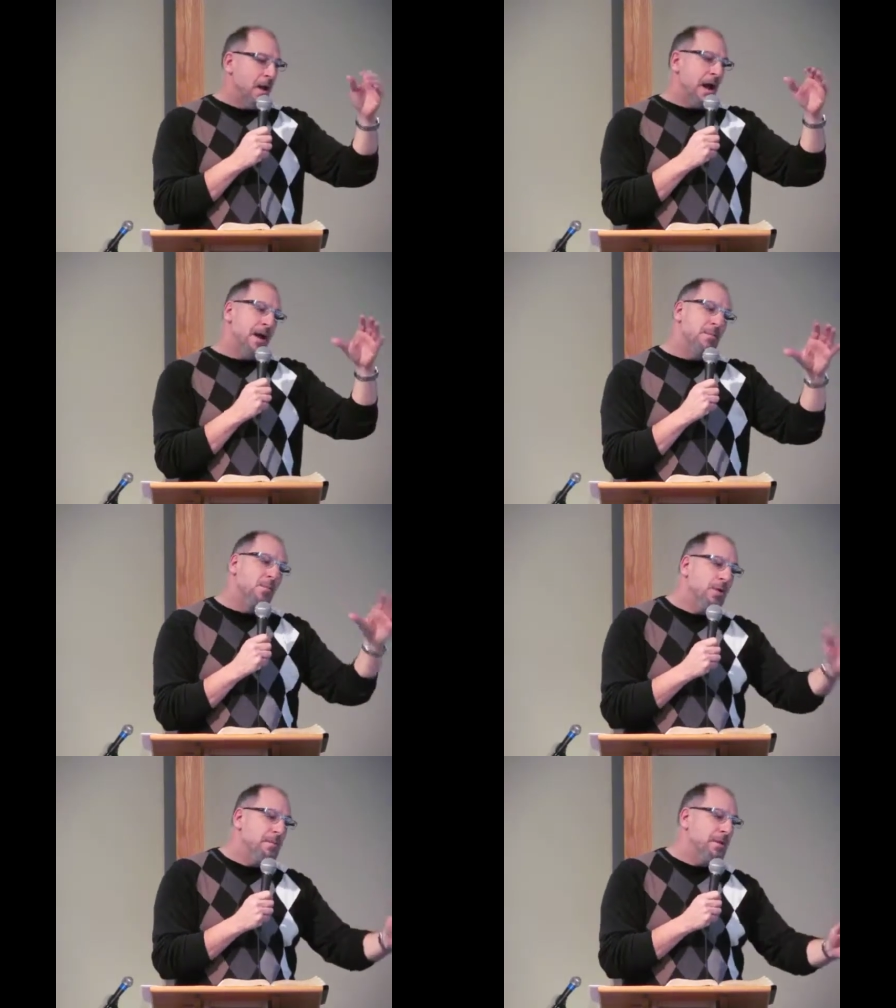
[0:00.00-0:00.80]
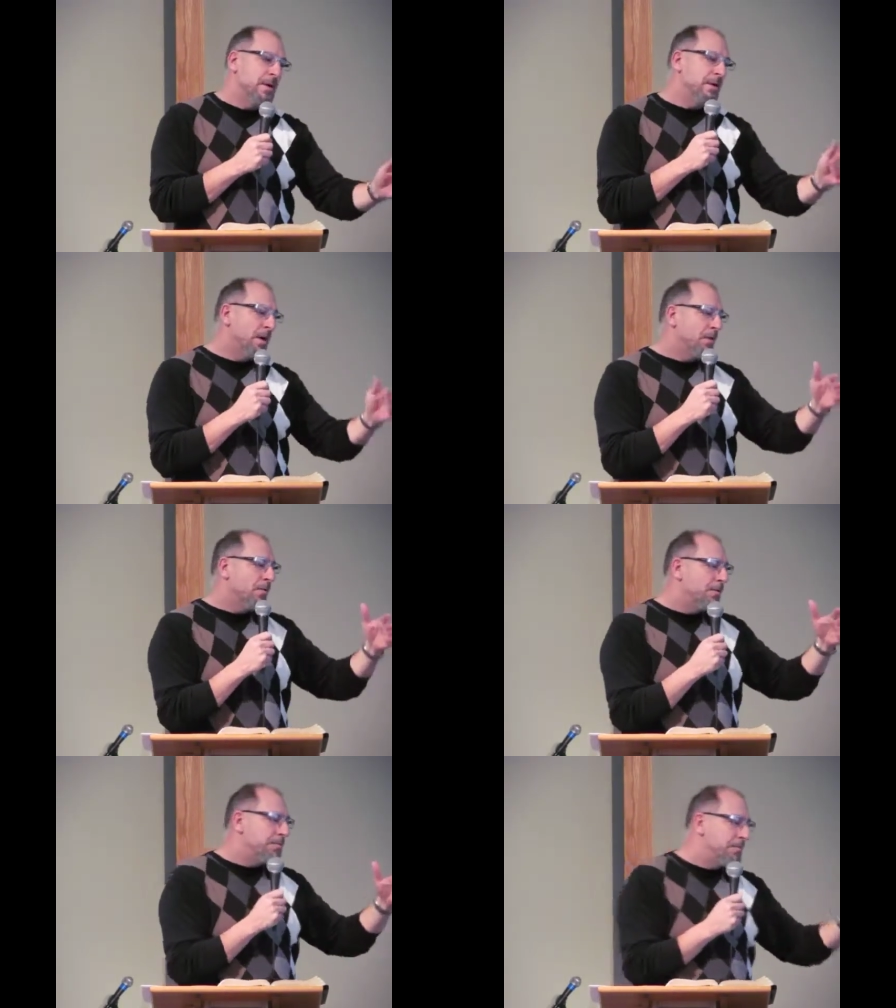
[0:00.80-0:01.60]
and women
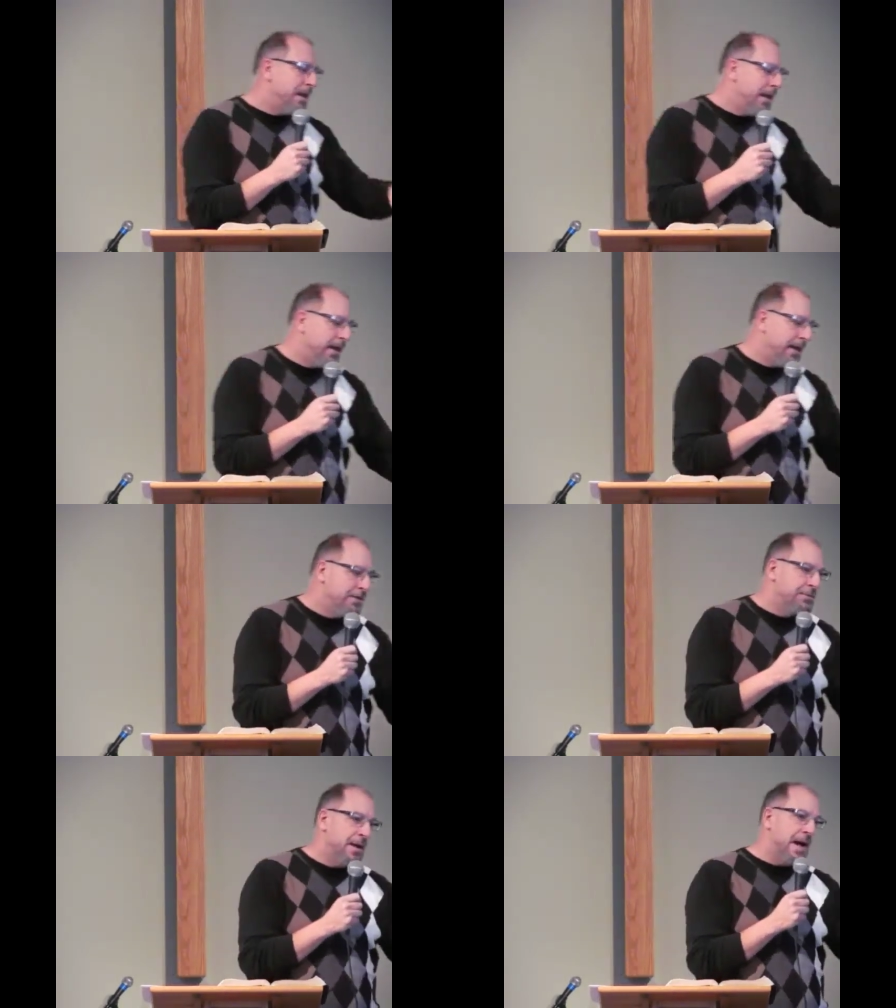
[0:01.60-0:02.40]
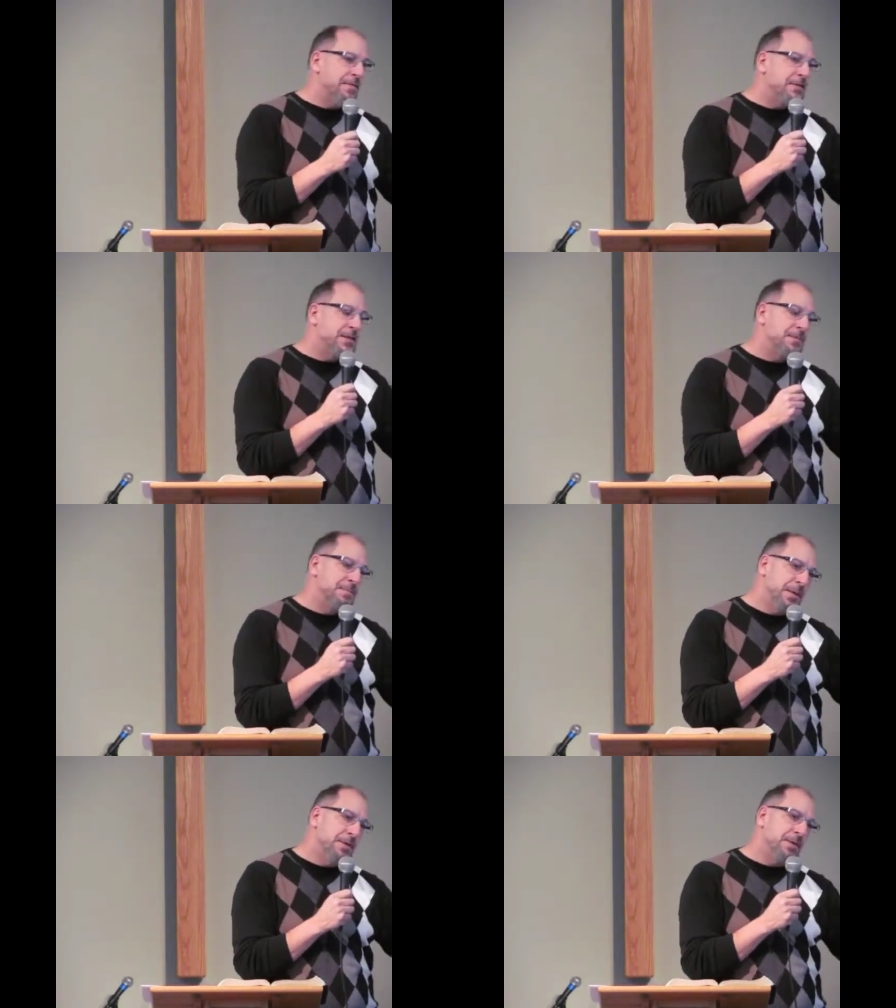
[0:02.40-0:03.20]
were made to have the
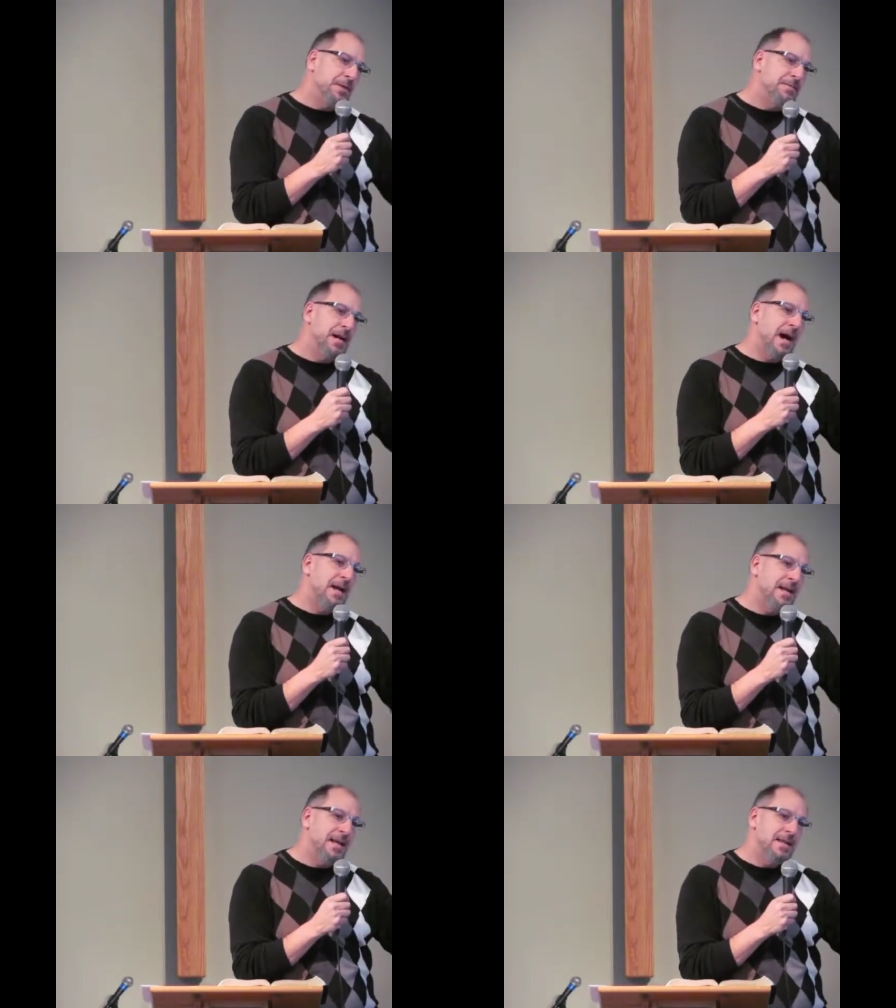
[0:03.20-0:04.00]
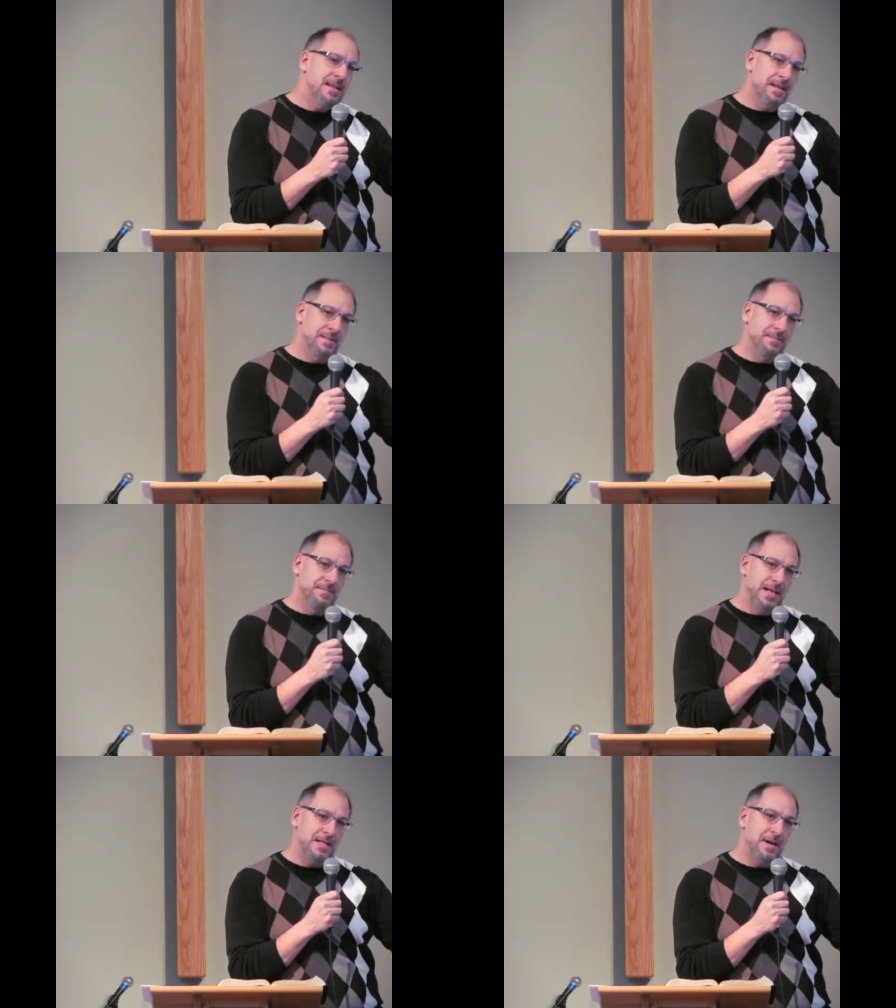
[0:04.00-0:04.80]
Spirit of God in them.
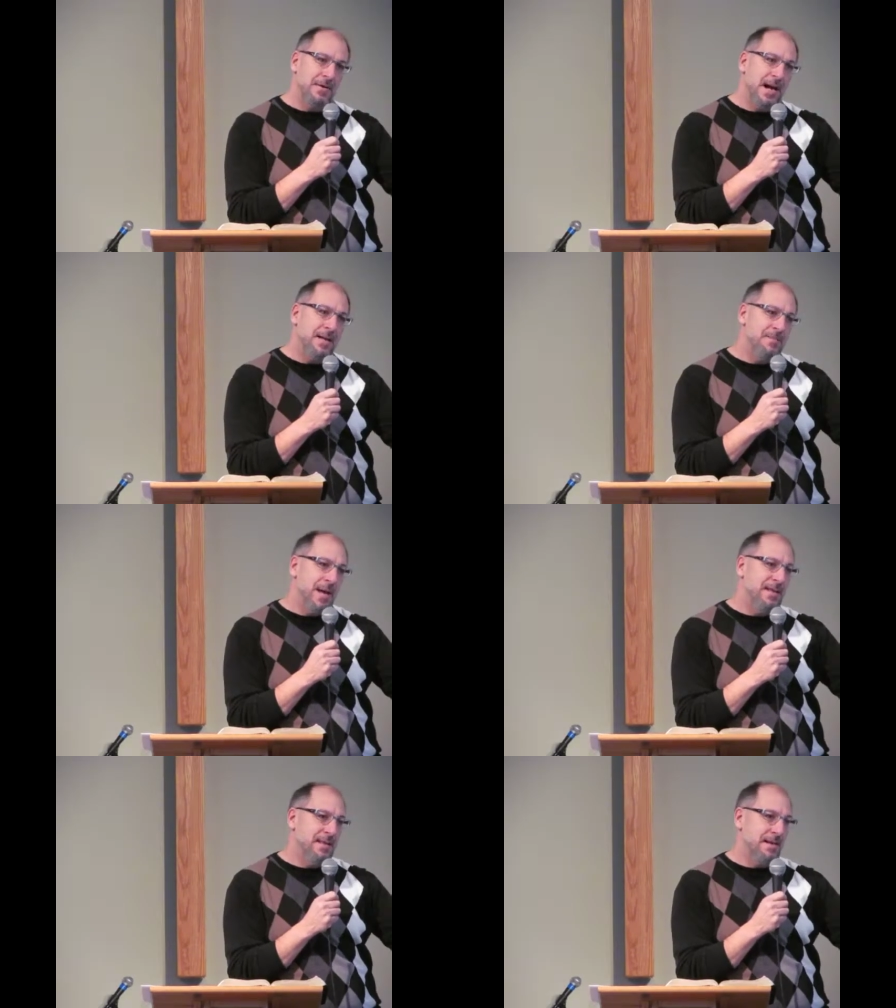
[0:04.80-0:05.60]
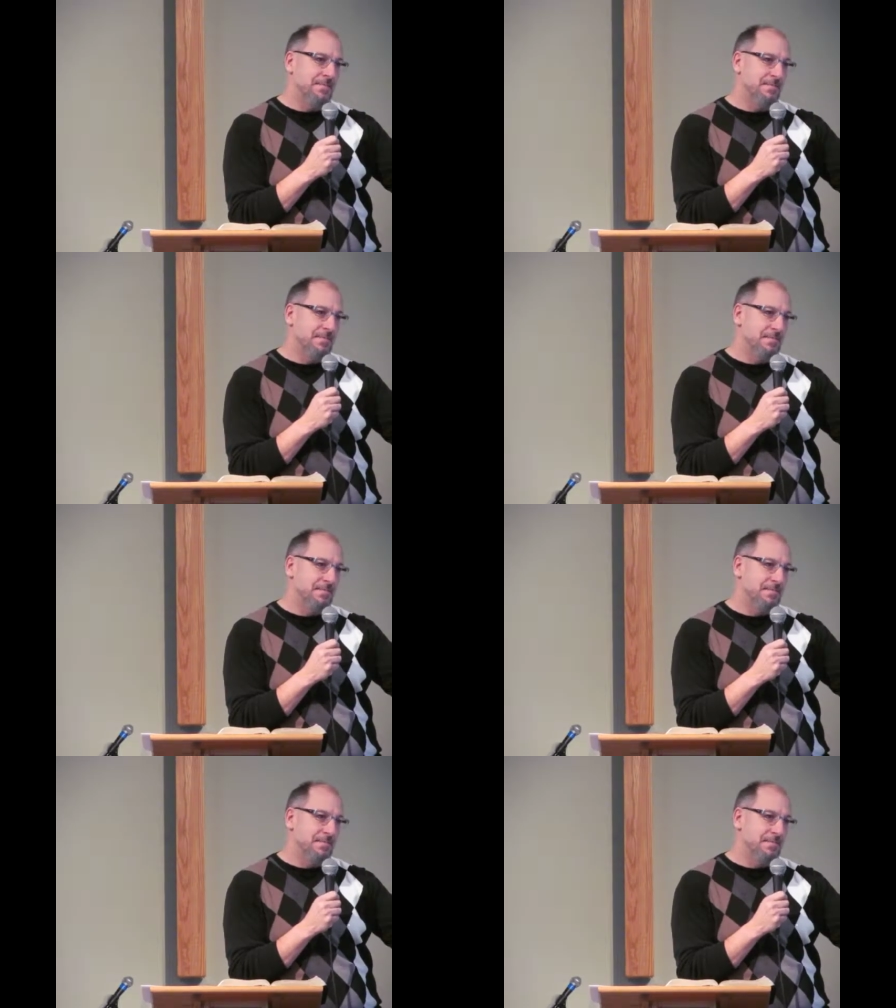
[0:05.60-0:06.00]
That's how God made them.